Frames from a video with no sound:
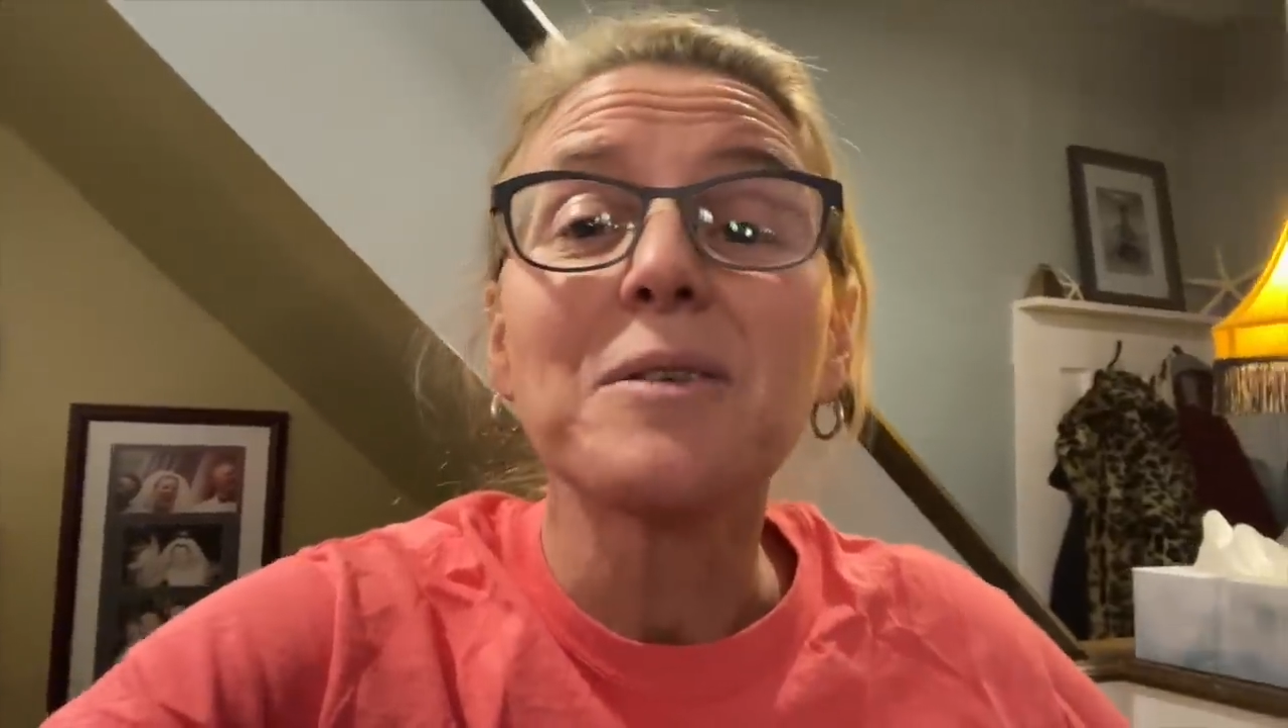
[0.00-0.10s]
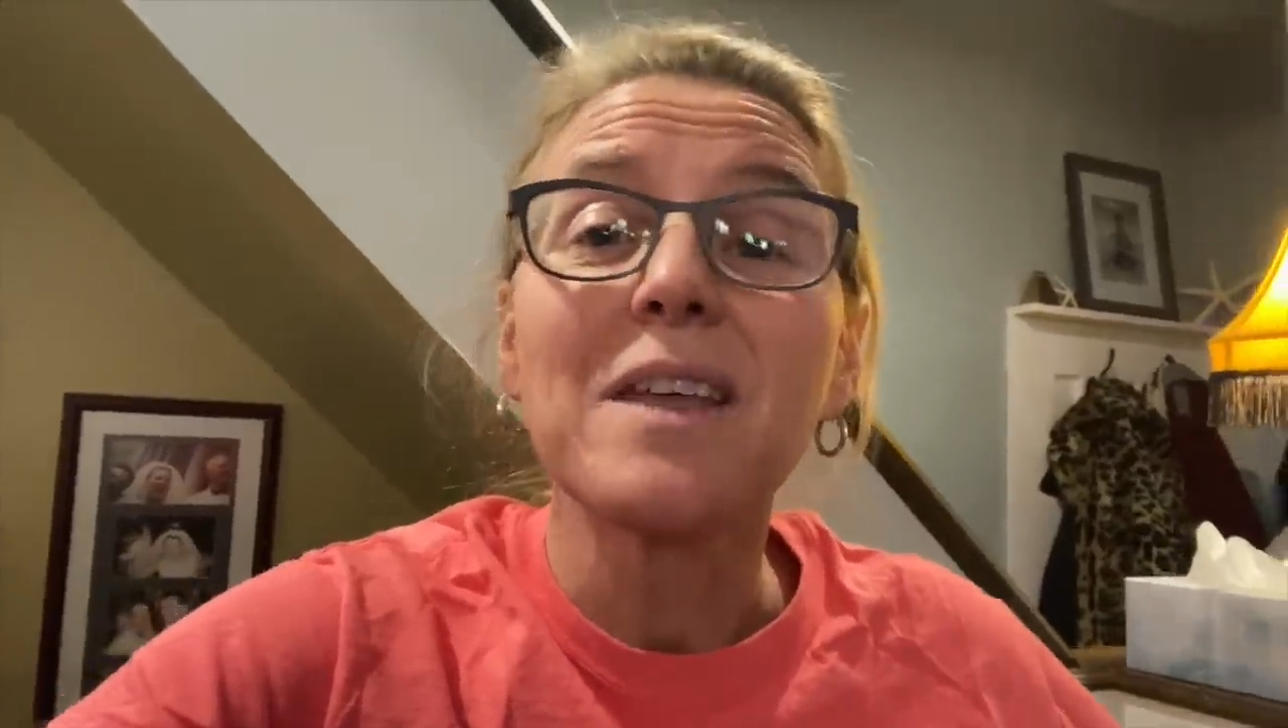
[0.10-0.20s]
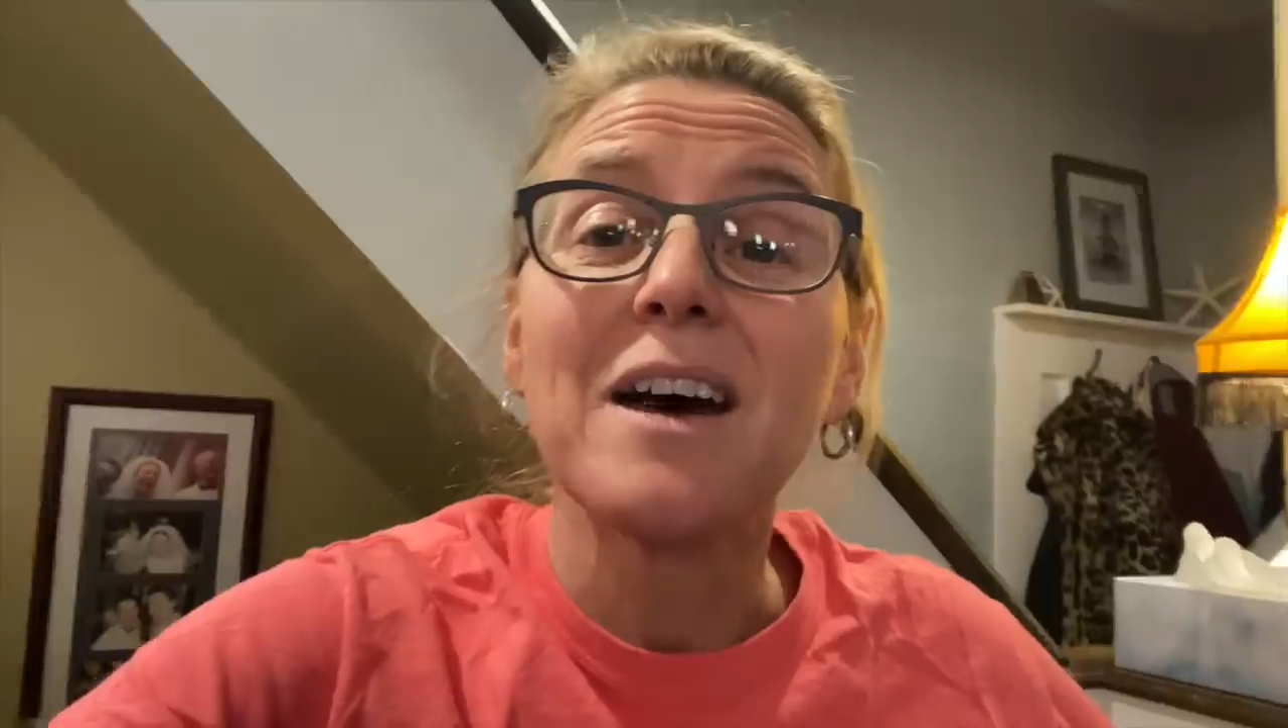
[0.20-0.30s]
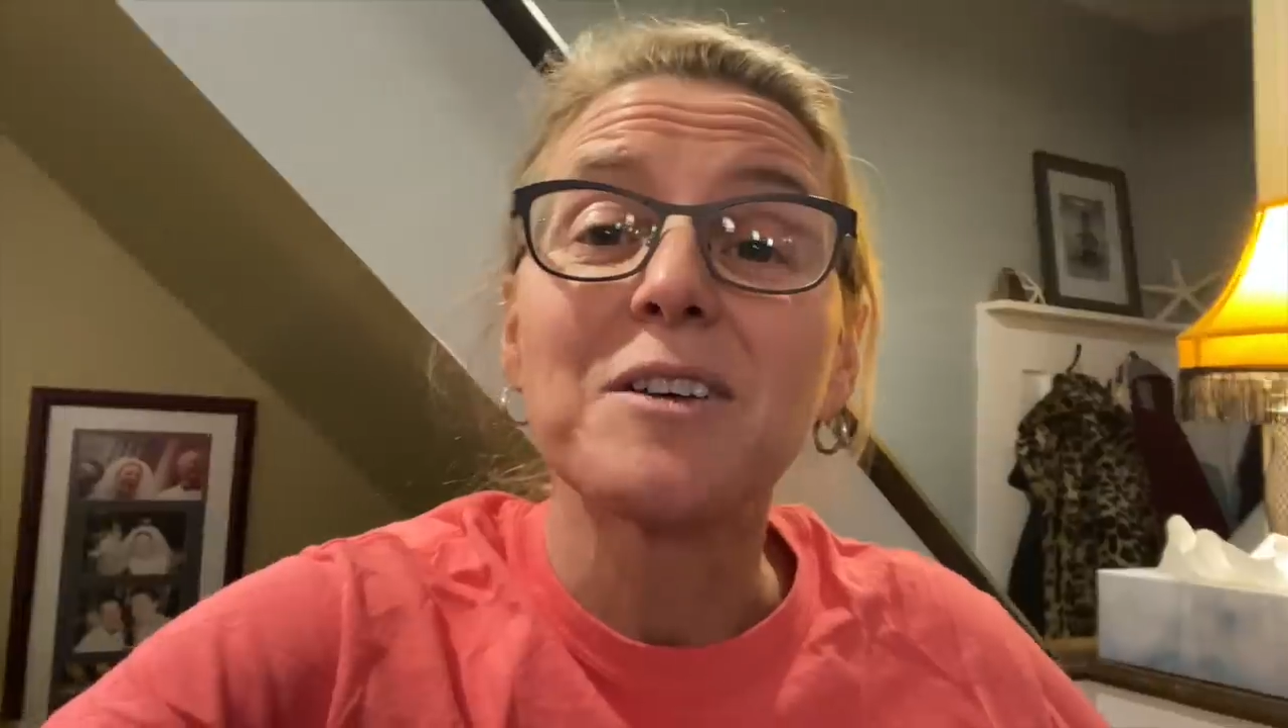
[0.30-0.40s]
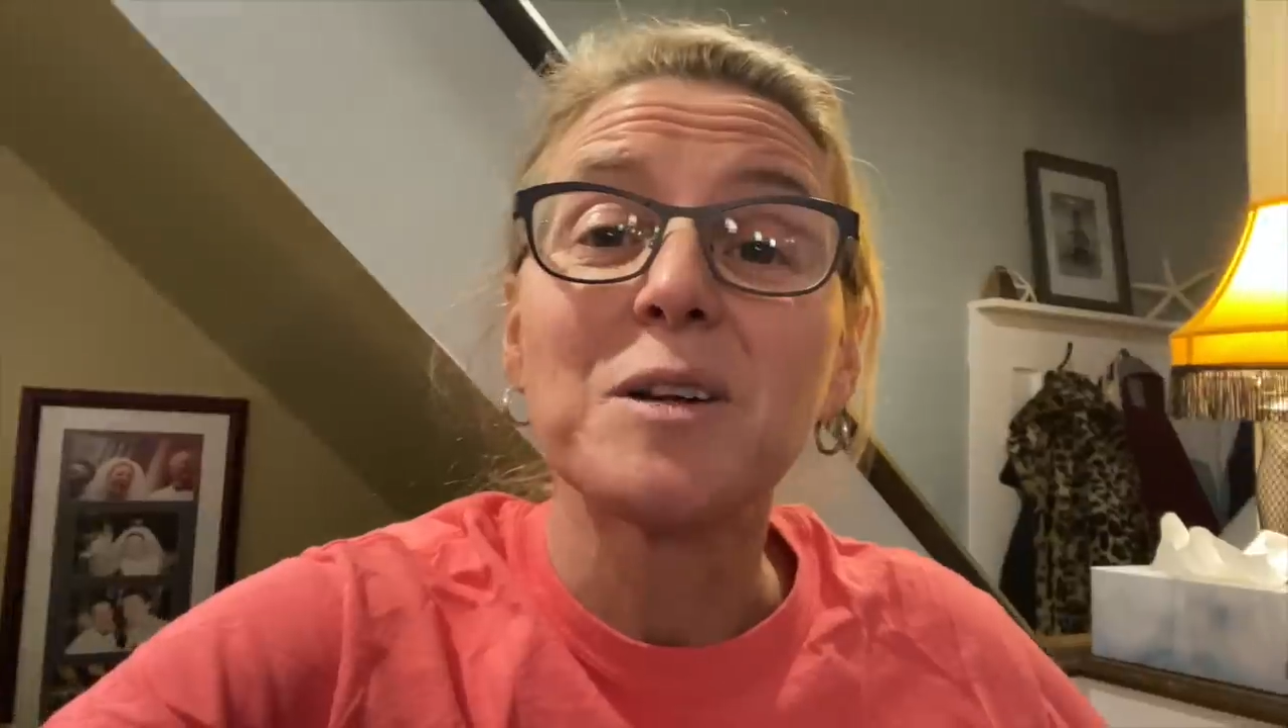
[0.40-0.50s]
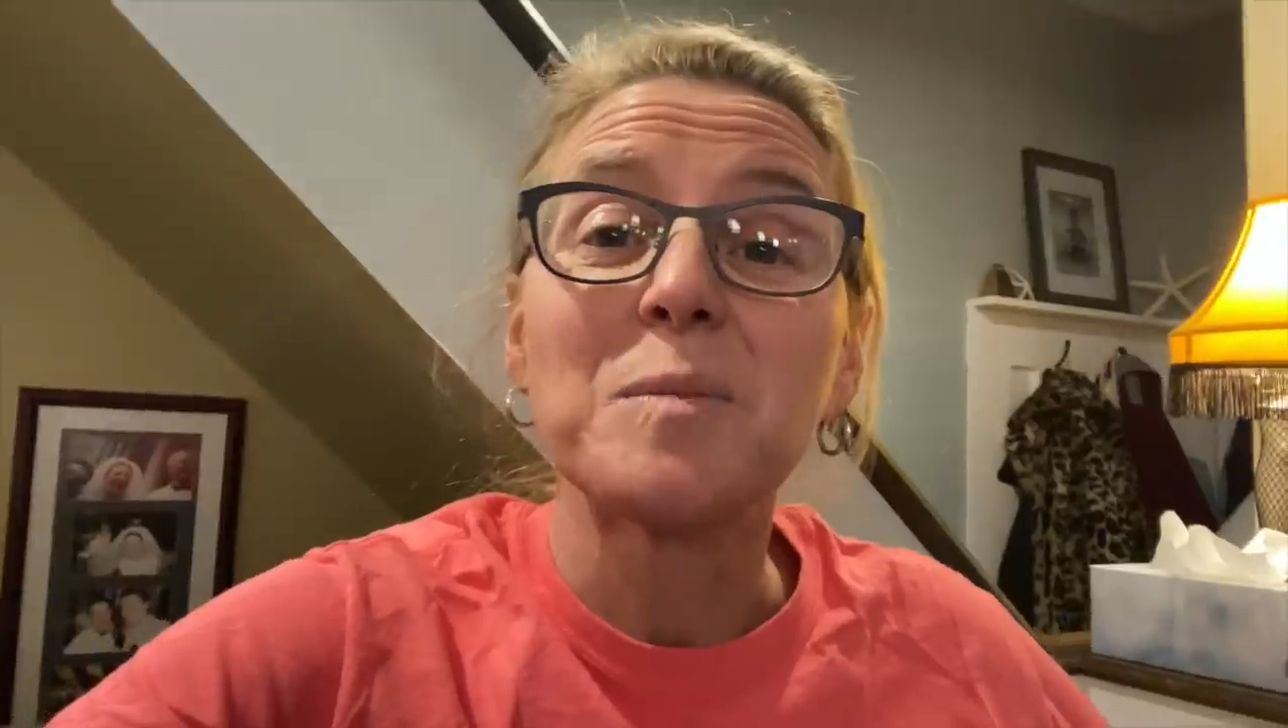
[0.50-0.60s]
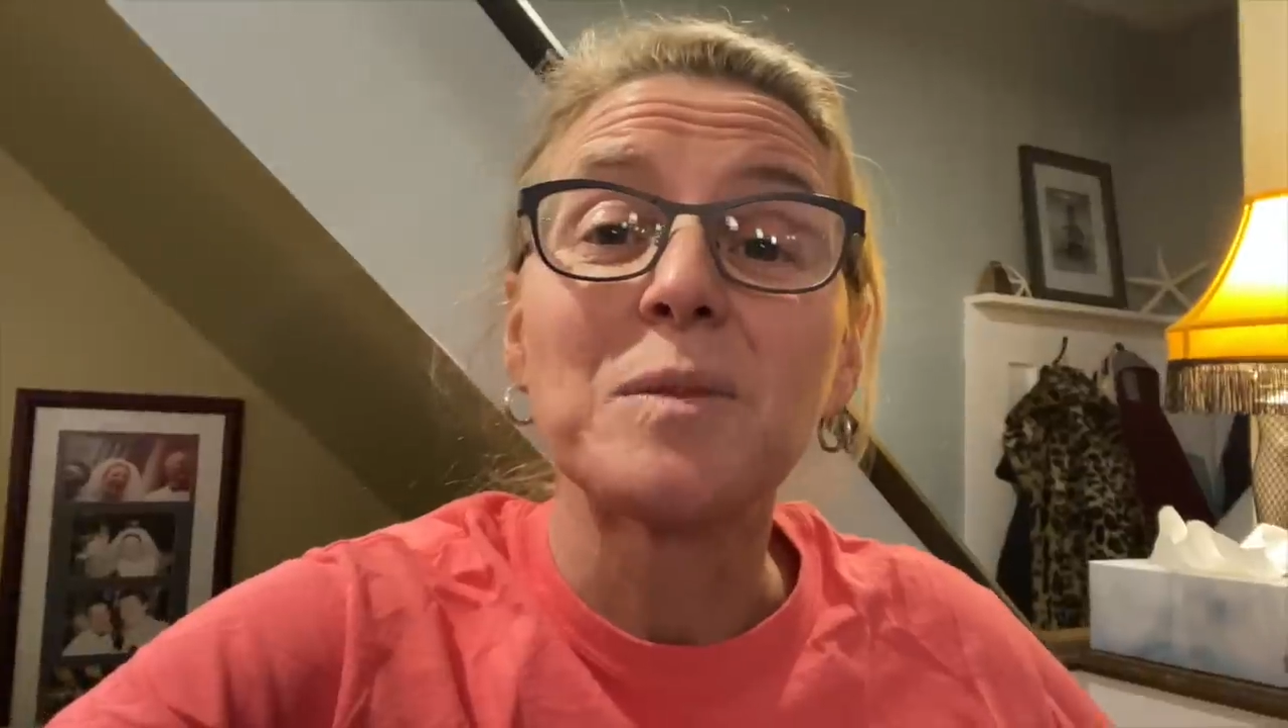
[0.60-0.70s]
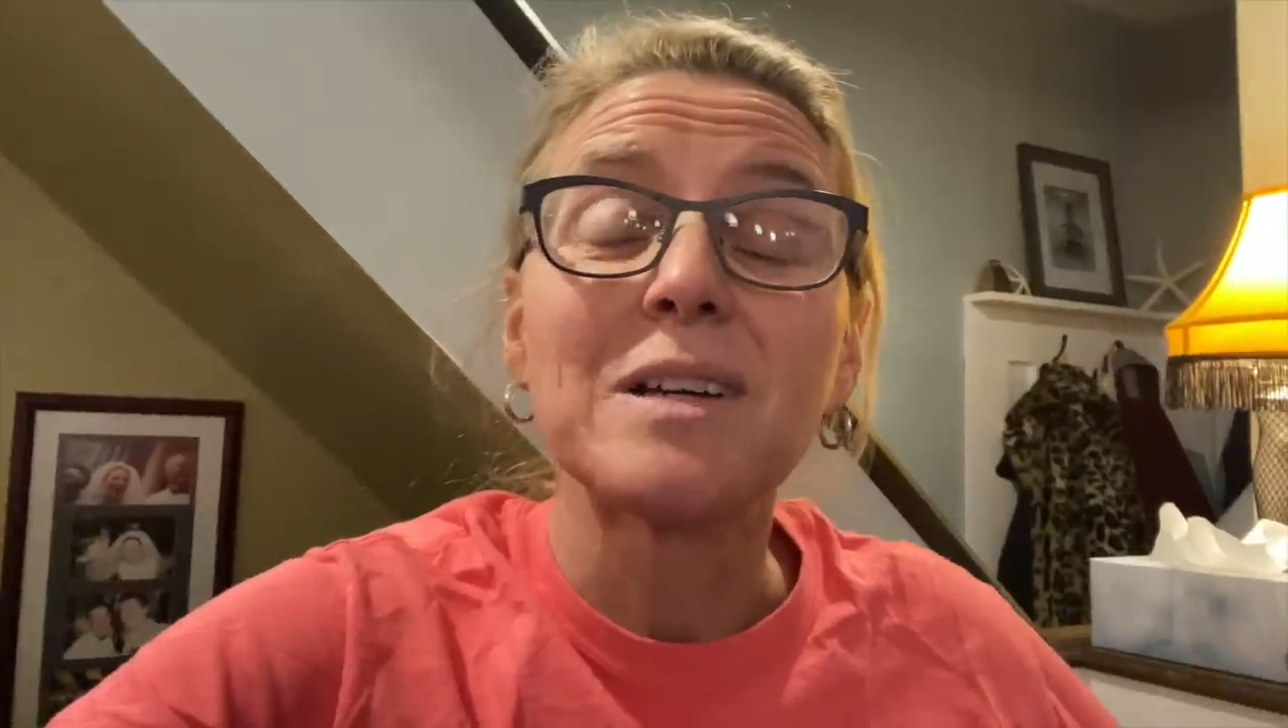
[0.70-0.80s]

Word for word: without him